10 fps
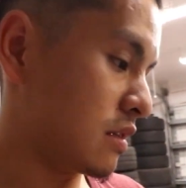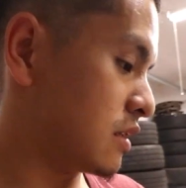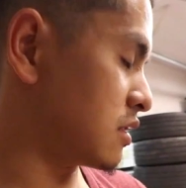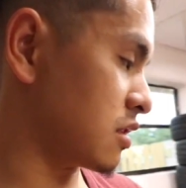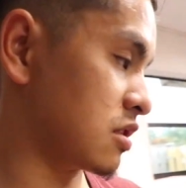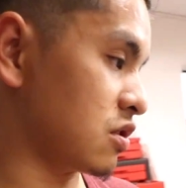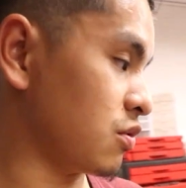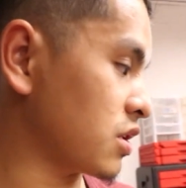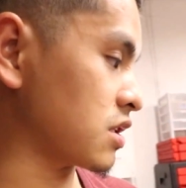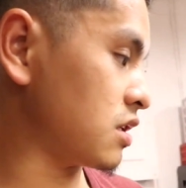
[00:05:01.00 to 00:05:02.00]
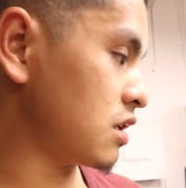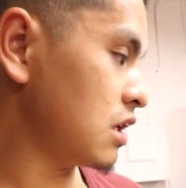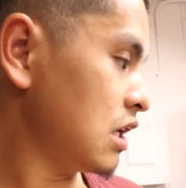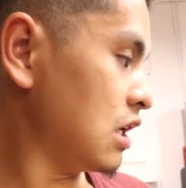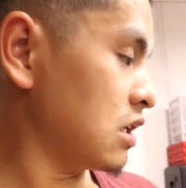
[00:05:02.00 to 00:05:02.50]
it's just too risky.
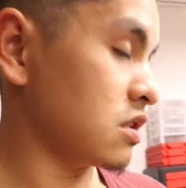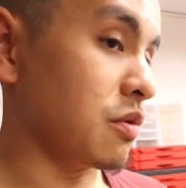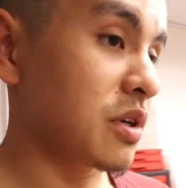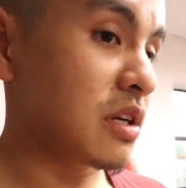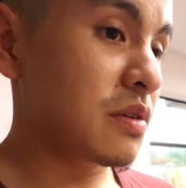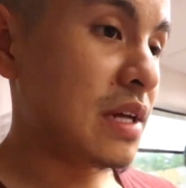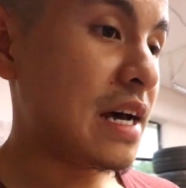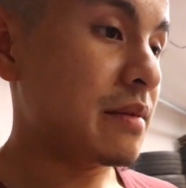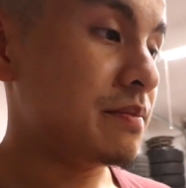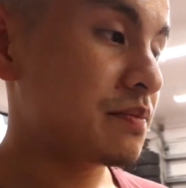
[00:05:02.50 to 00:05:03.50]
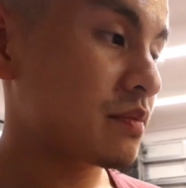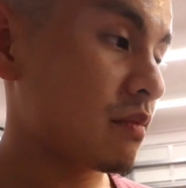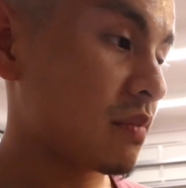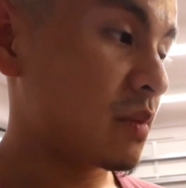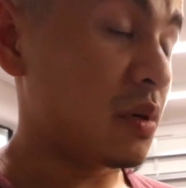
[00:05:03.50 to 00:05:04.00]
So we're gonna do that.
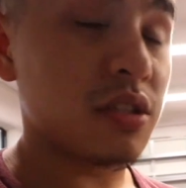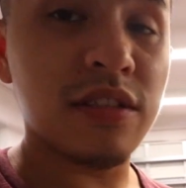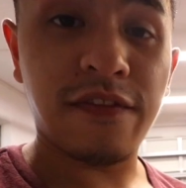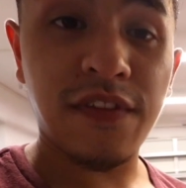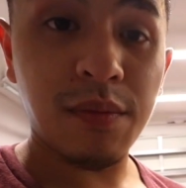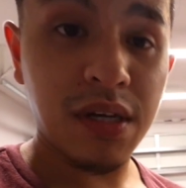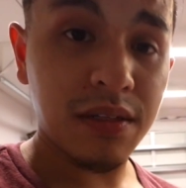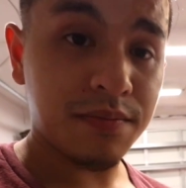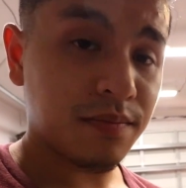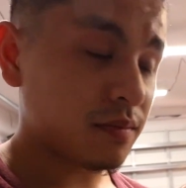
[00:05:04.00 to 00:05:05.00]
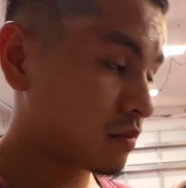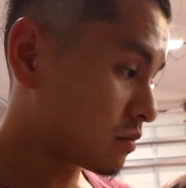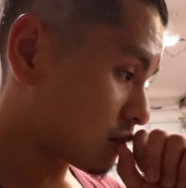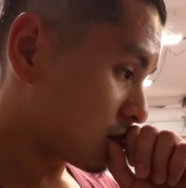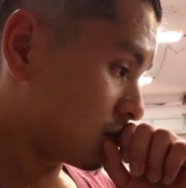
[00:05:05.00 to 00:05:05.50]
But in fitment,
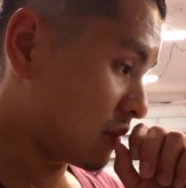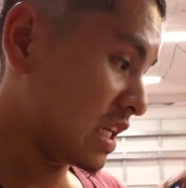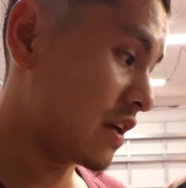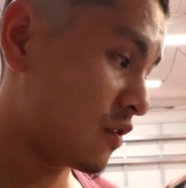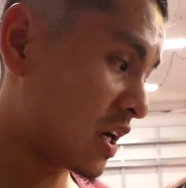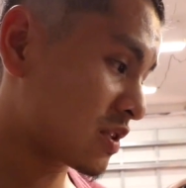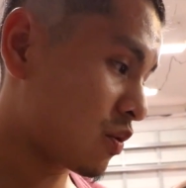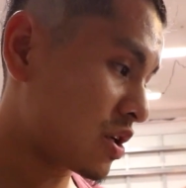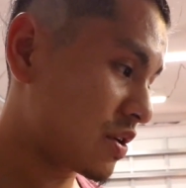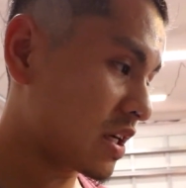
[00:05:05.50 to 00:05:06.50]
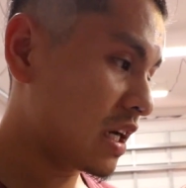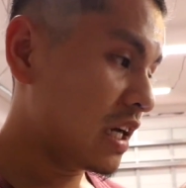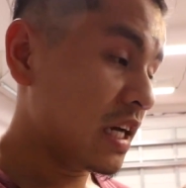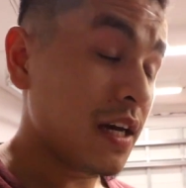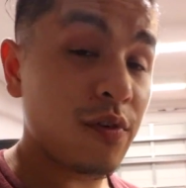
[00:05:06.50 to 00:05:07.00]
if you guys are wondering,
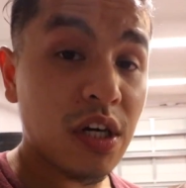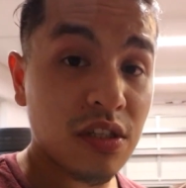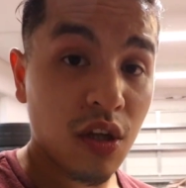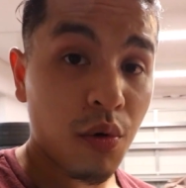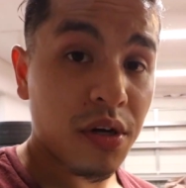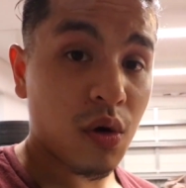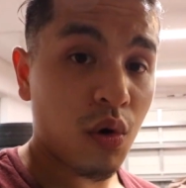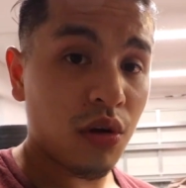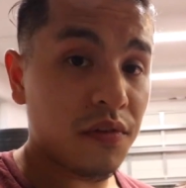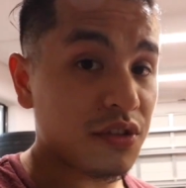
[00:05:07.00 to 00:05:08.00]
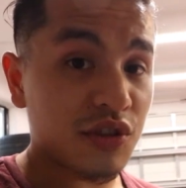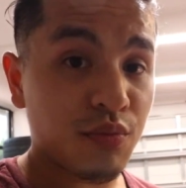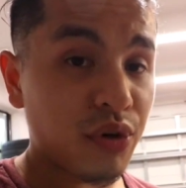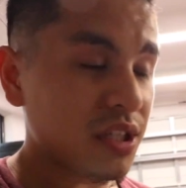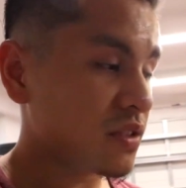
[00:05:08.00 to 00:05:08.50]
if you guys are lowered on coilovers or
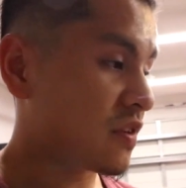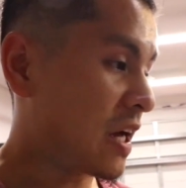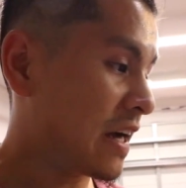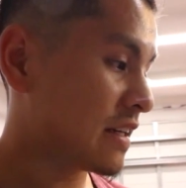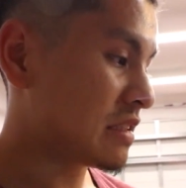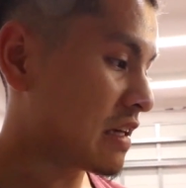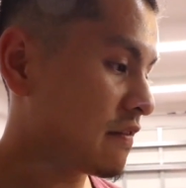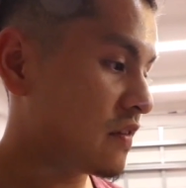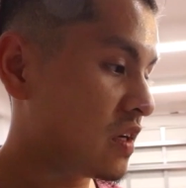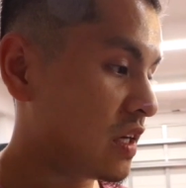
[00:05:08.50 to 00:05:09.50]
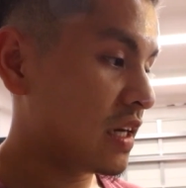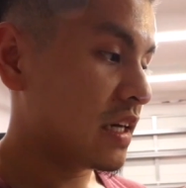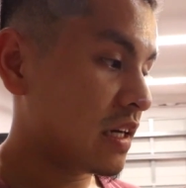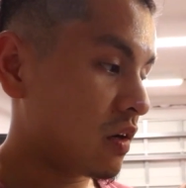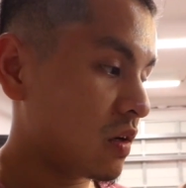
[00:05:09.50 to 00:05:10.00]
springs for the ISF,
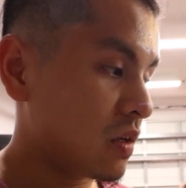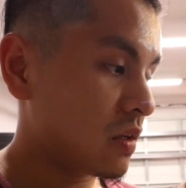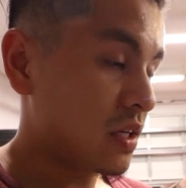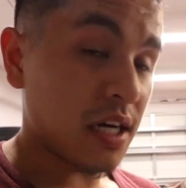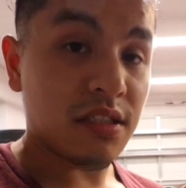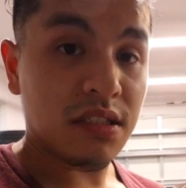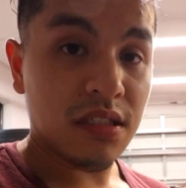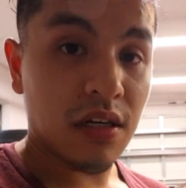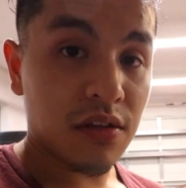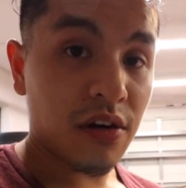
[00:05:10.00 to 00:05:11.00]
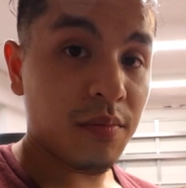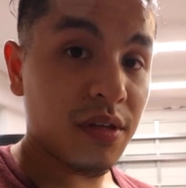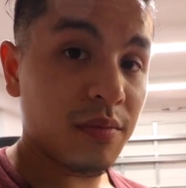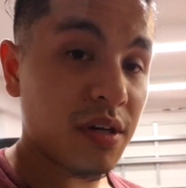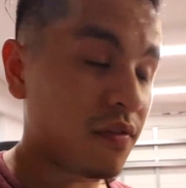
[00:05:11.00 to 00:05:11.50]
yes, a 30
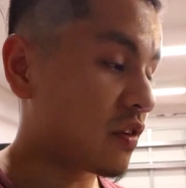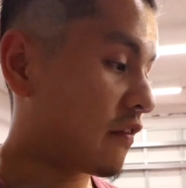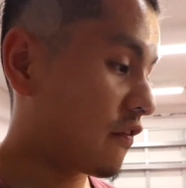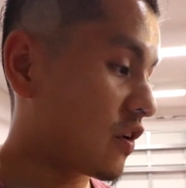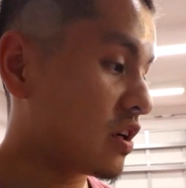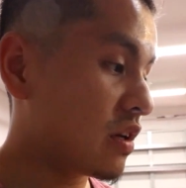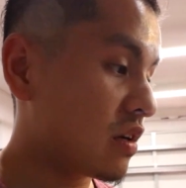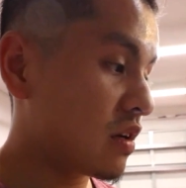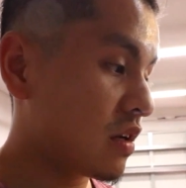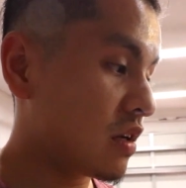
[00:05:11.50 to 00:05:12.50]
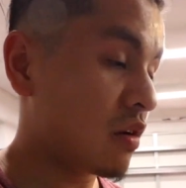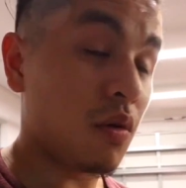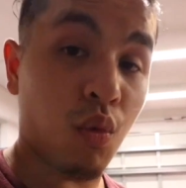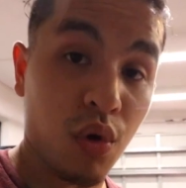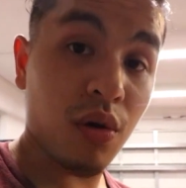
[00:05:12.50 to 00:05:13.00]
millimeter for the front
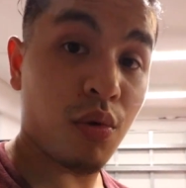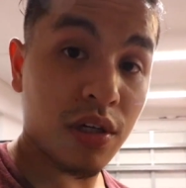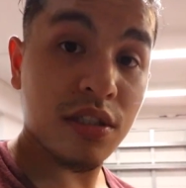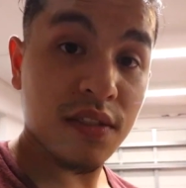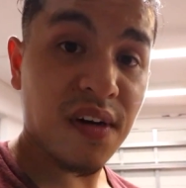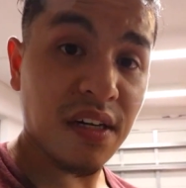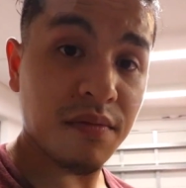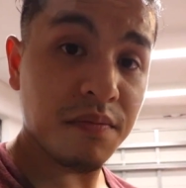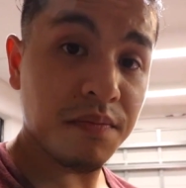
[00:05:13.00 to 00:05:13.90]
will work just fine.